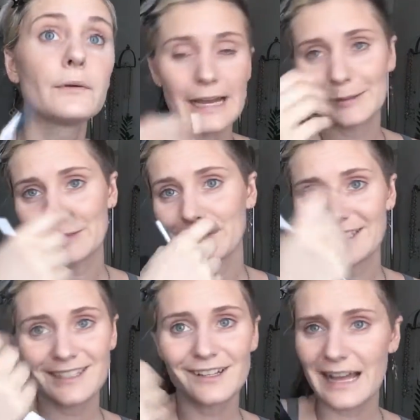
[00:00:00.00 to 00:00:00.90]
I mean, my
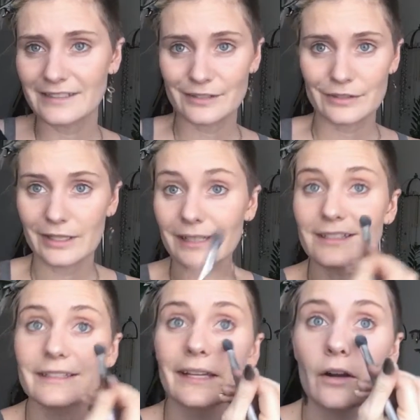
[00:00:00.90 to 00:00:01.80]
sunglasses are going to
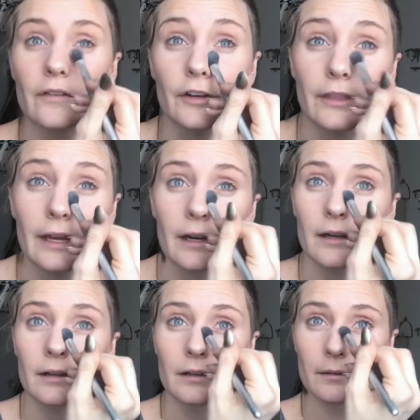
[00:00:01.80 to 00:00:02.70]
sit over
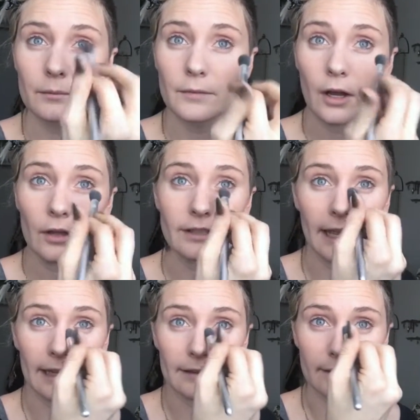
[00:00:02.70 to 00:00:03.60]
there all
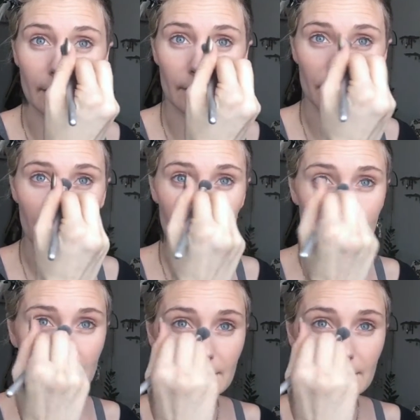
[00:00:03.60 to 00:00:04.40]
day, so this